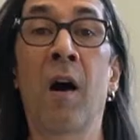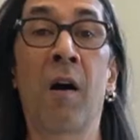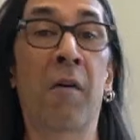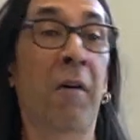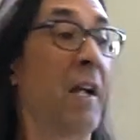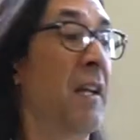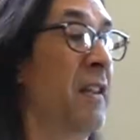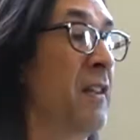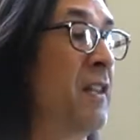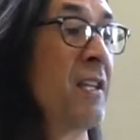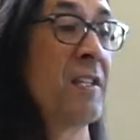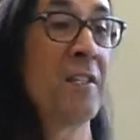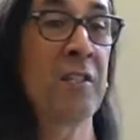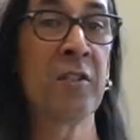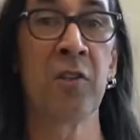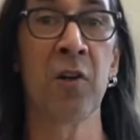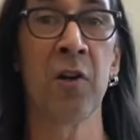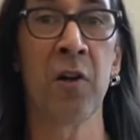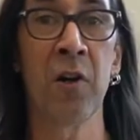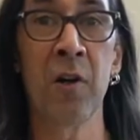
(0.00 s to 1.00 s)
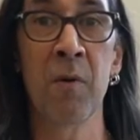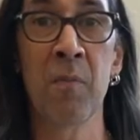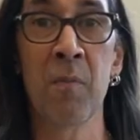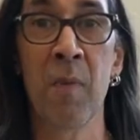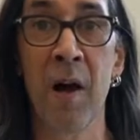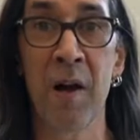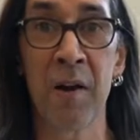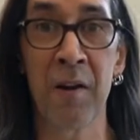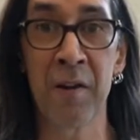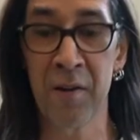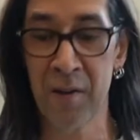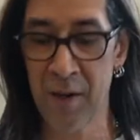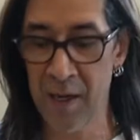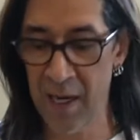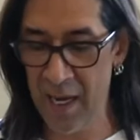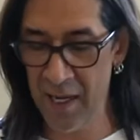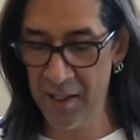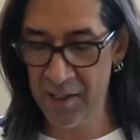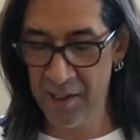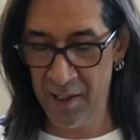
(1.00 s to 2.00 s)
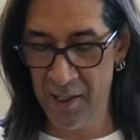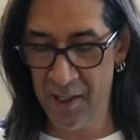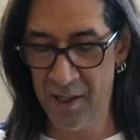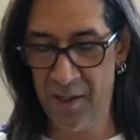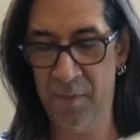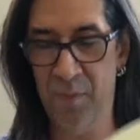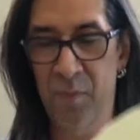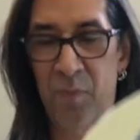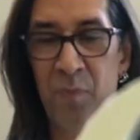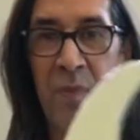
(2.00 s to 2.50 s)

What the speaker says: All right, this Suhr Modern Classic,